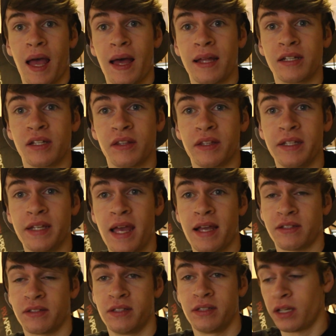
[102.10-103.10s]
And the
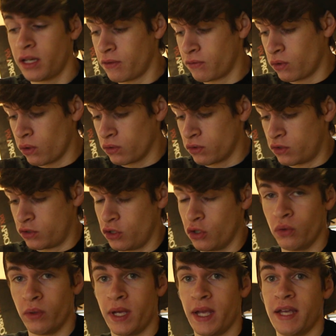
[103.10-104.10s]
next thing that I've got to
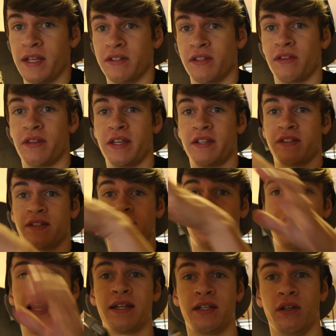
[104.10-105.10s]
do is this
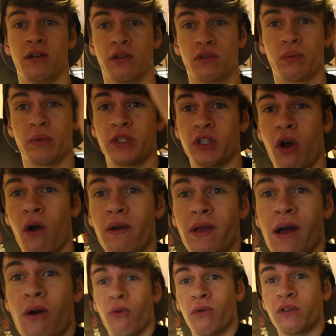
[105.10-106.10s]
lanyard, which
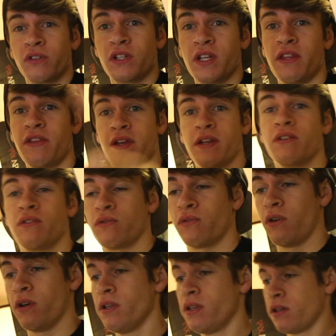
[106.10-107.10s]
I honestly think,
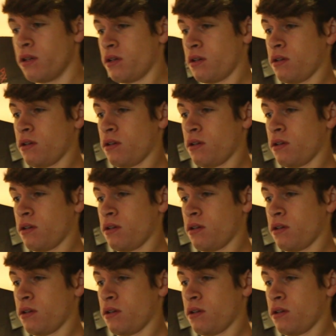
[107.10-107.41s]
right,